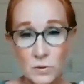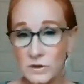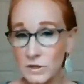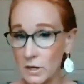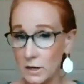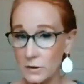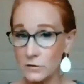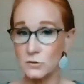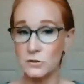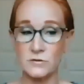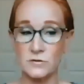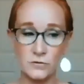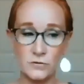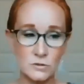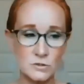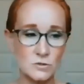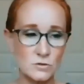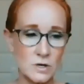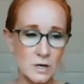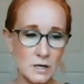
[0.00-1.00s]
you want the other
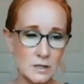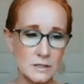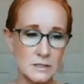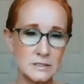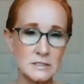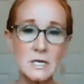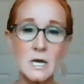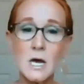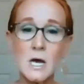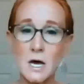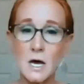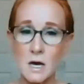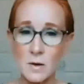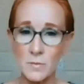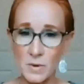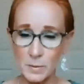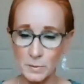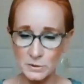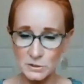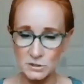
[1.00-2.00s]
diffuser necklace,
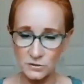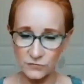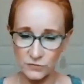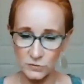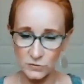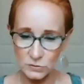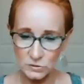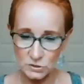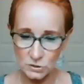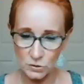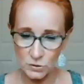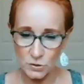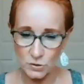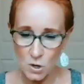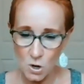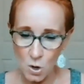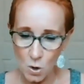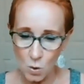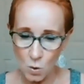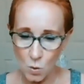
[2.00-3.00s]
a bubble
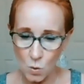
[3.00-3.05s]
diffuser,